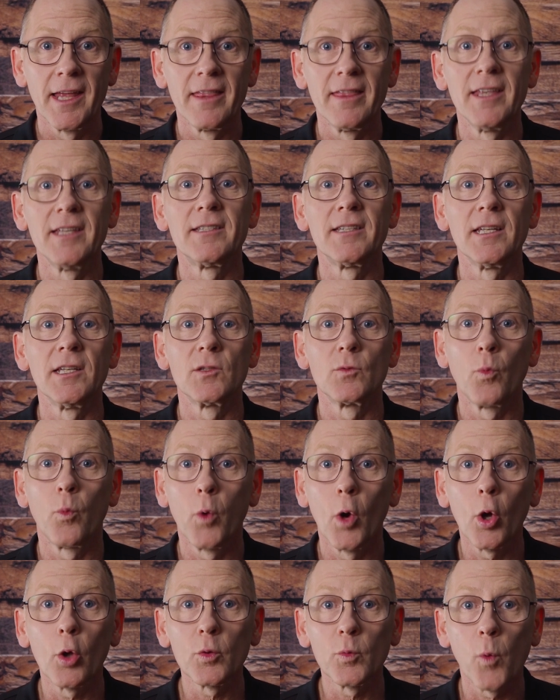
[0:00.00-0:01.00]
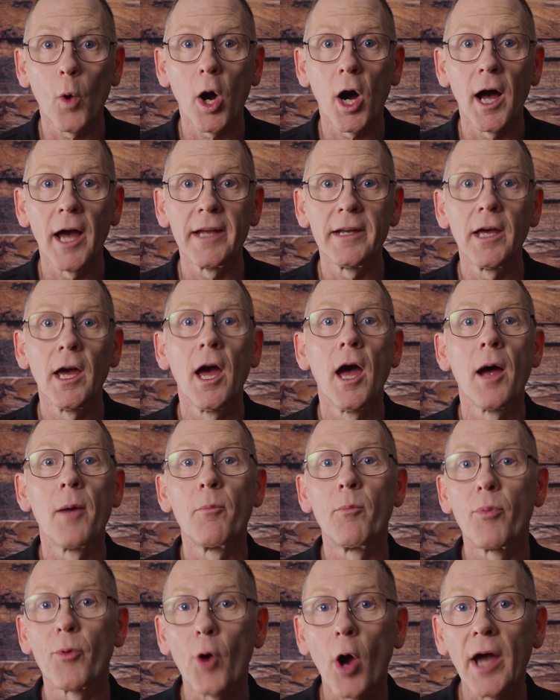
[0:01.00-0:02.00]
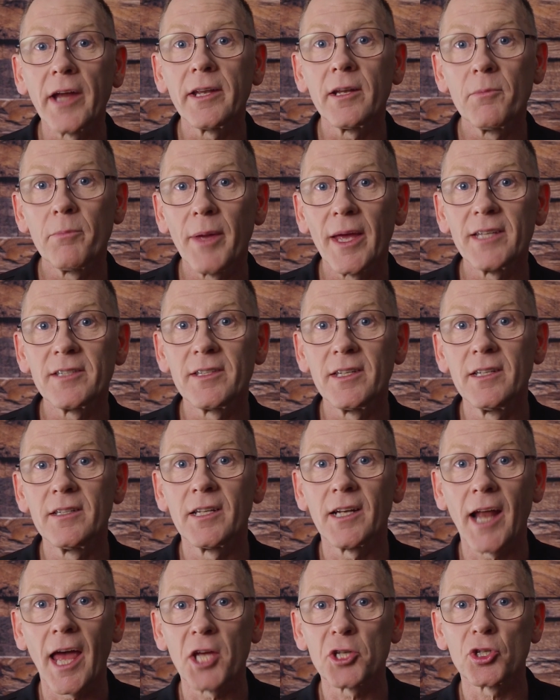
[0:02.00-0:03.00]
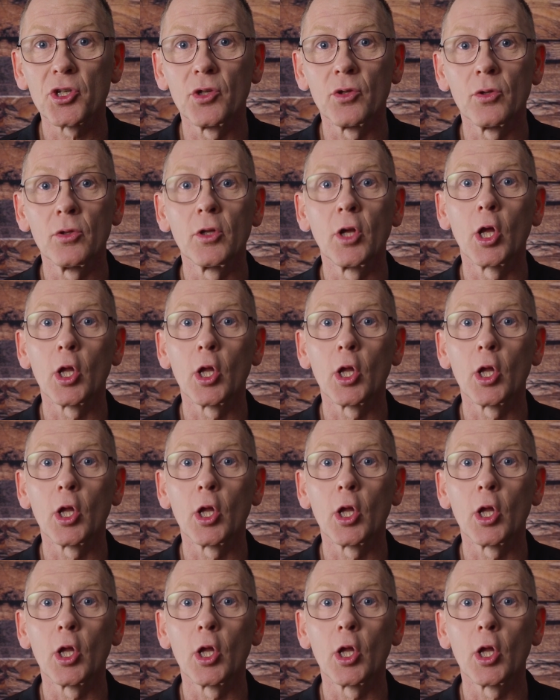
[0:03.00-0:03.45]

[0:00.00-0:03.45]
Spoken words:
This is worldwide, Bright and Best International.